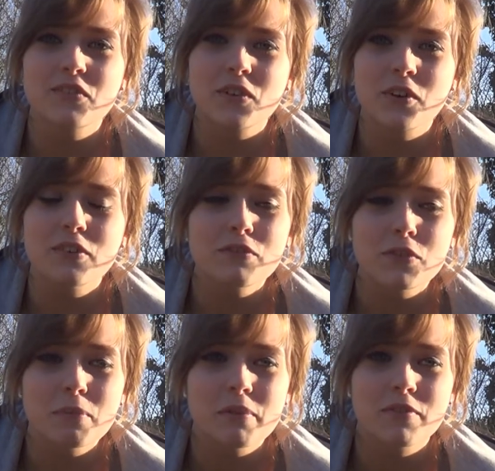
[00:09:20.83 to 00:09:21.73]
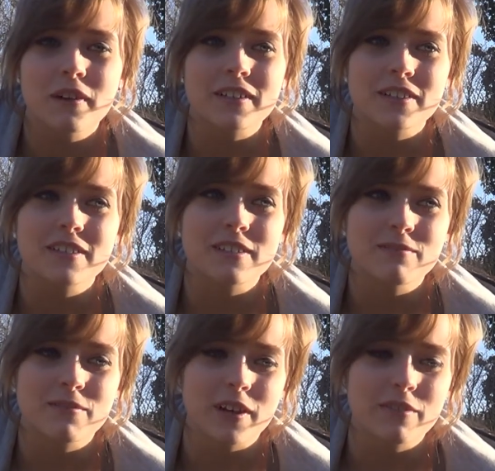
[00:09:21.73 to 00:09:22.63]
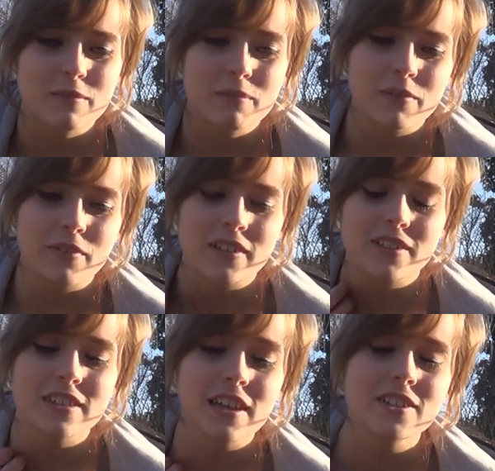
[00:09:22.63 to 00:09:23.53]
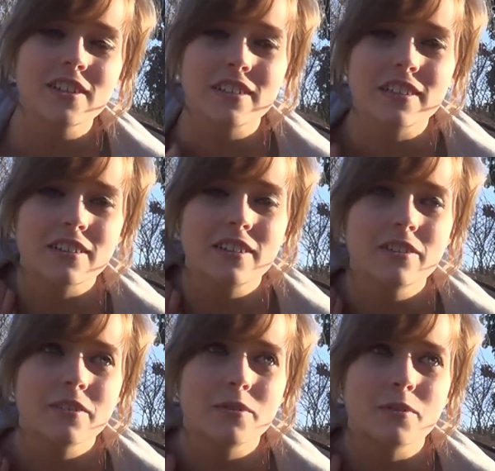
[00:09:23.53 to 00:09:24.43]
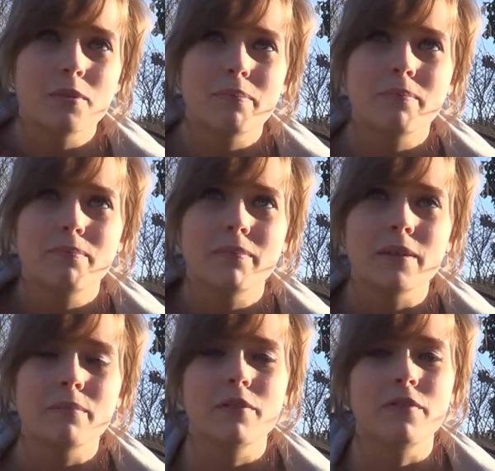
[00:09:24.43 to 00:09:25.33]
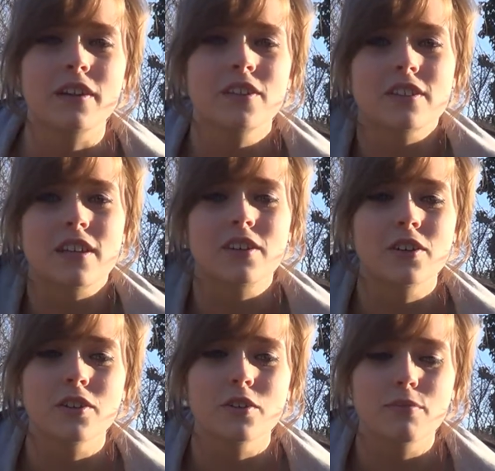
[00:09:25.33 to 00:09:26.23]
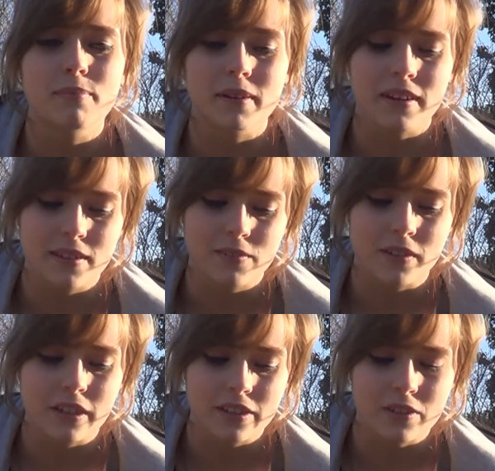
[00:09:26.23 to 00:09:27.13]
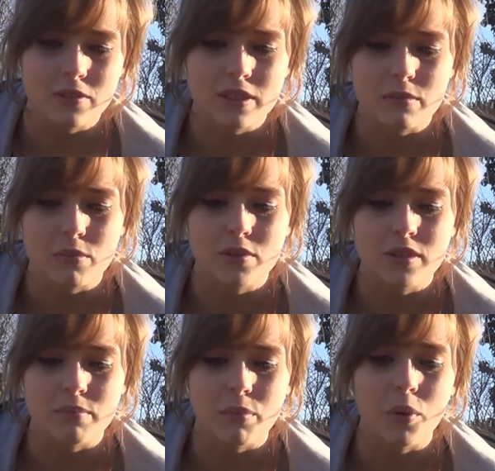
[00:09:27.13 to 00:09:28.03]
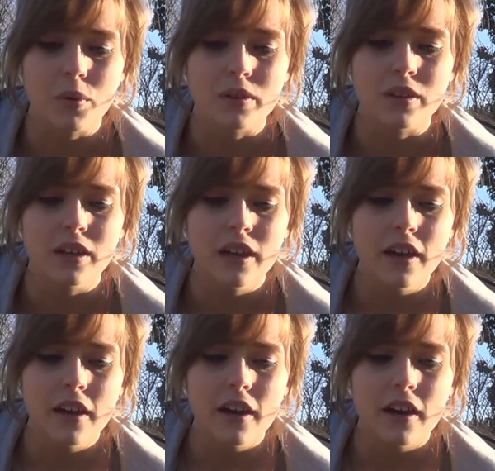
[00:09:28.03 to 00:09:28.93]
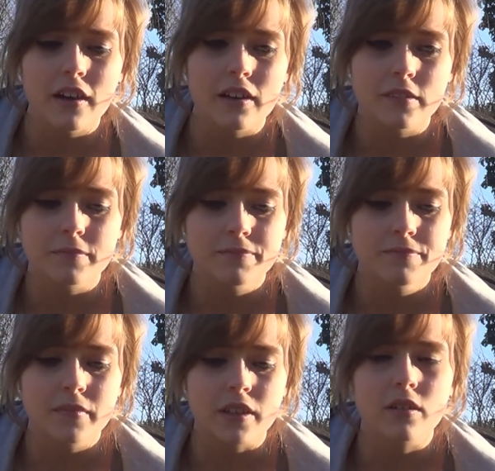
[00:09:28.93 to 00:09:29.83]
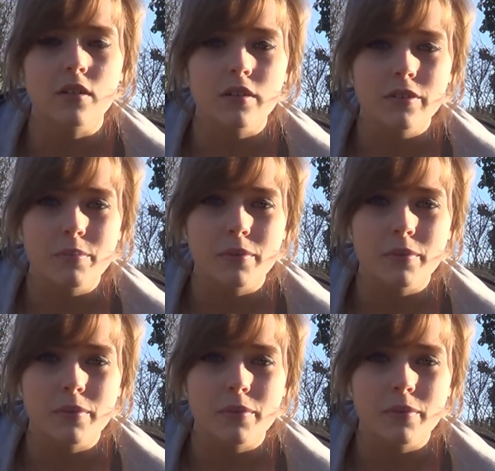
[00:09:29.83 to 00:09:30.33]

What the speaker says: got 4 perfections and 5 imperfections. Actually, I didn't include all the imperfections I could have, but I feel like those are the most important. And there are other